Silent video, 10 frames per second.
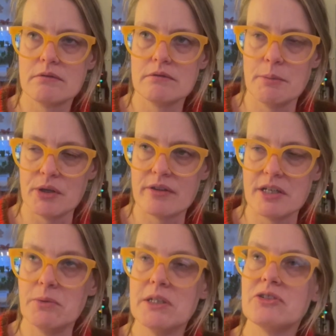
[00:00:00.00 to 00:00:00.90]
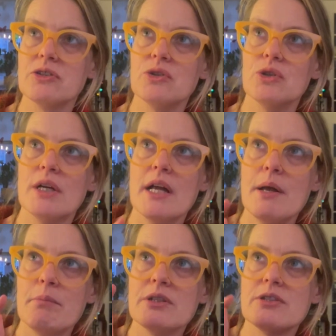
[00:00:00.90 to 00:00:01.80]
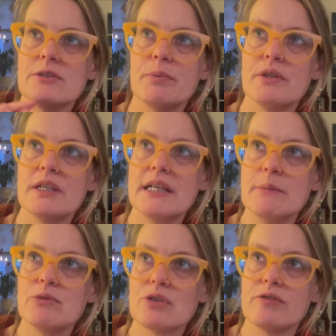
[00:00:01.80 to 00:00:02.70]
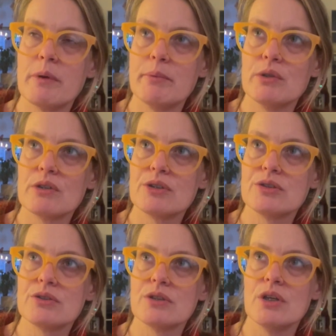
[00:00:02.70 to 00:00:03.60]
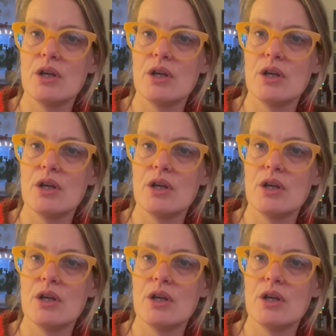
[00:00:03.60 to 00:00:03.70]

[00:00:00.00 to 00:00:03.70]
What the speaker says: about 3 weeks to do, but to put the names of my books